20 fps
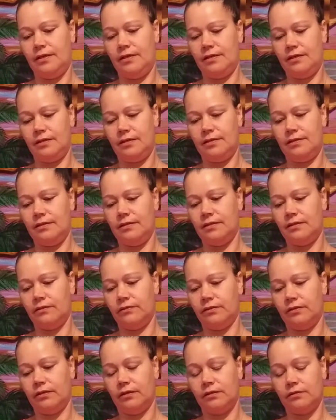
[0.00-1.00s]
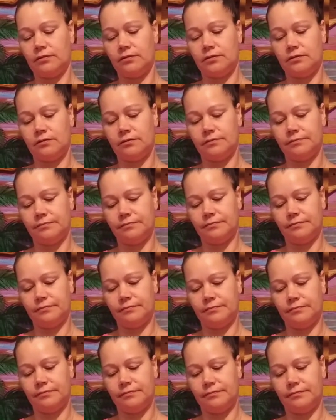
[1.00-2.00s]
And there go the dogs.
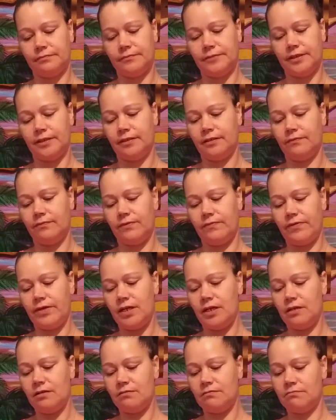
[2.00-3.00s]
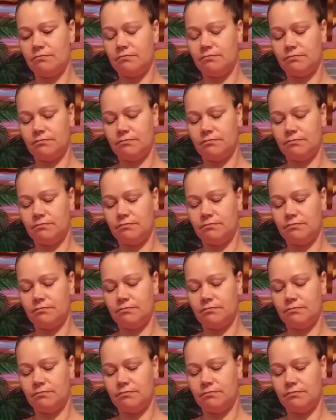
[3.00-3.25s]
Every video.